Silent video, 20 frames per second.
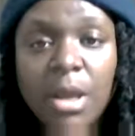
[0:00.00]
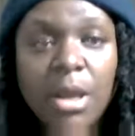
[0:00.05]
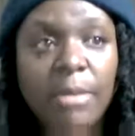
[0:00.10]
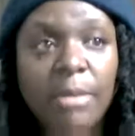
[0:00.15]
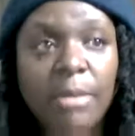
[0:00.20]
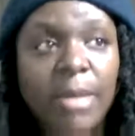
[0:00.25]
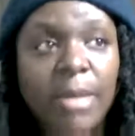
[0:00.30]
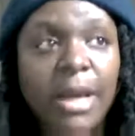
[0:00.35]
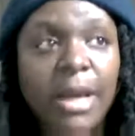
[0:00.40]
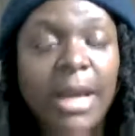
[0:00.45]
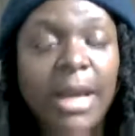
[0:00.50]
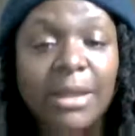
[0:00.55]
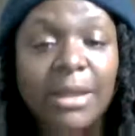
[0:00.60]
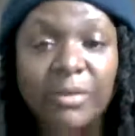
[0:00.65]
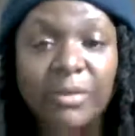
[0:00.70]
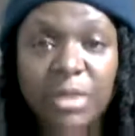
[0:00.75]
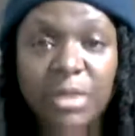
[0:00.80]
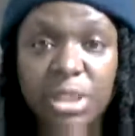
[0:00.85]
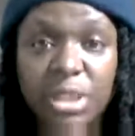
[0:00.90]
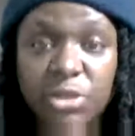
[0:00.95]
I lived
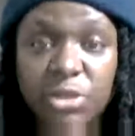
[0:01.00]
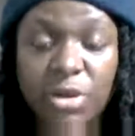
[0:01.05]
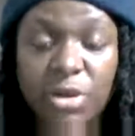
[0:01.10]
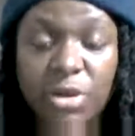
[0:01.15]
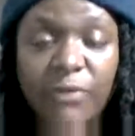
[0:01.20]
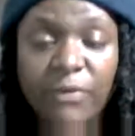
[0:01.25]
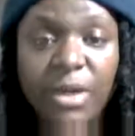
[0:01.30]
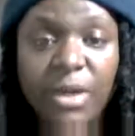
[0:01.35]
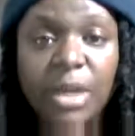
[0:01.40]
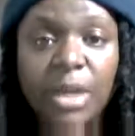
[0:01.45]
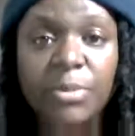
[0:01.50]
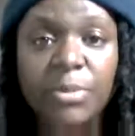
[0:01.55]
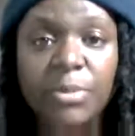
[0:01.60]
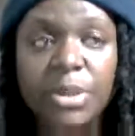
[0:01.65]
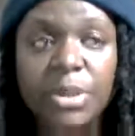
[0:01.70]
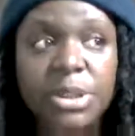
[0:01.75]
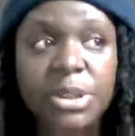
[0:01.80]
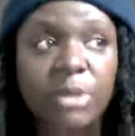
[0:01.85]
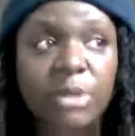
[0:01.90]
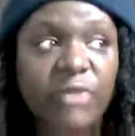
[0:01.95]
in the District of Columbia,
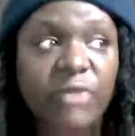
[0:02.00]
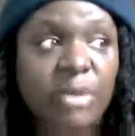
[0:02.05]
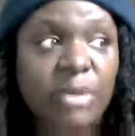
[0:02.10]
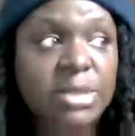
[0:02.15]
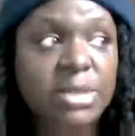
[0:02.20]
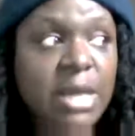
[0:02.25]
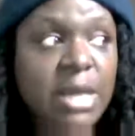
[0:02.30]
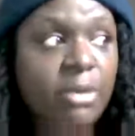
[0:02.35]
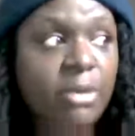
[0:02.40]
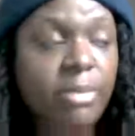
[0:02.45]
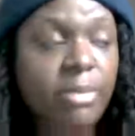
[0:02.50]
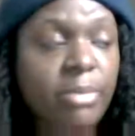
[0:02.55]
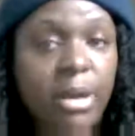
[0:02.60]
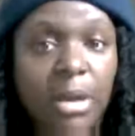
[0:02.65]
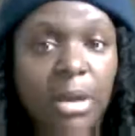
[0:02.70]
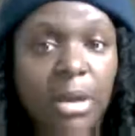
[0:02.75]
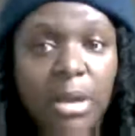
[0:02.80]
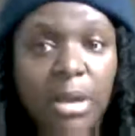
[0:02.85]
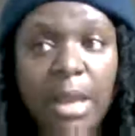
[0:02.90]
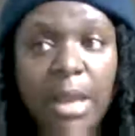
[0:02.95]
so if I was out in
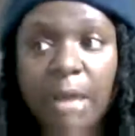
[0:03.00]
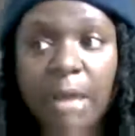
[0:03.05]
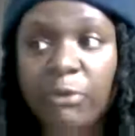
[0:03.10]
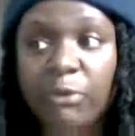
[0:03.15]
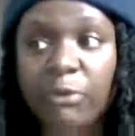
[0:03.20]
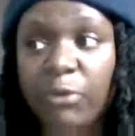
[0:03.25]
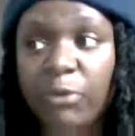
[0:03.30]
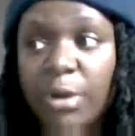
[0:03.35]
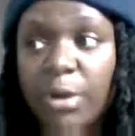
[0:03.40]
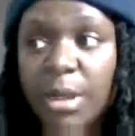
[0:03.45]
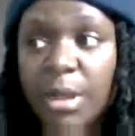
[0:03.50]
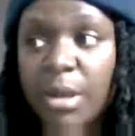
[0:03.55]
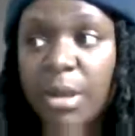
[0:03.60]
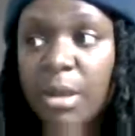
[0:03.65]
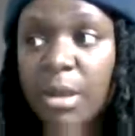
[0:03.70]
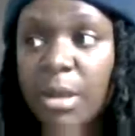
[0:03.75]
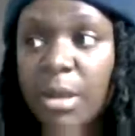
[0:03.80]
Maryland, California,